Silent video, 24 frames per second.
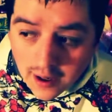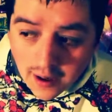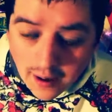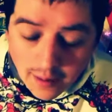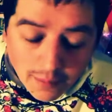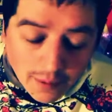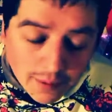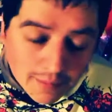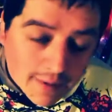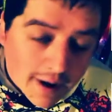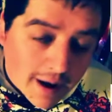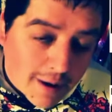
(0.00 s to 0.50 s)

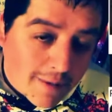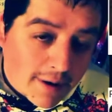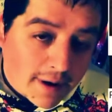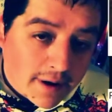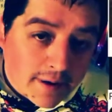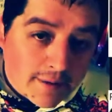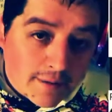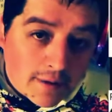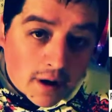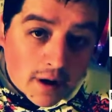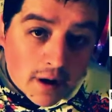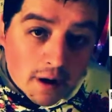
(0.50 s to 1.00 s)
But Rhetoric
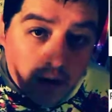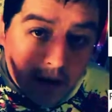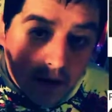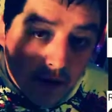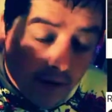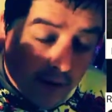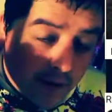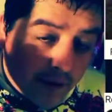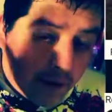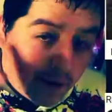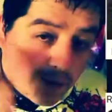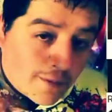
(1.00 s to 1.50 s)

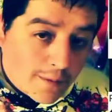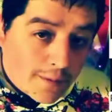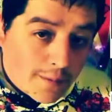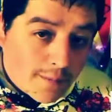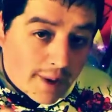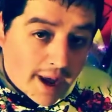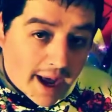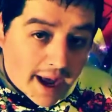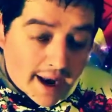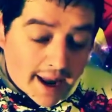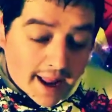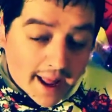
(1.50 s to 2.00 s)
Strong, you're a
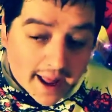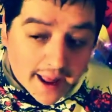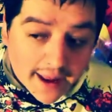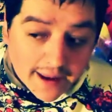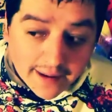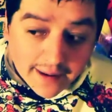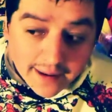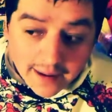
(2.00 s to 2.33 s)
badass,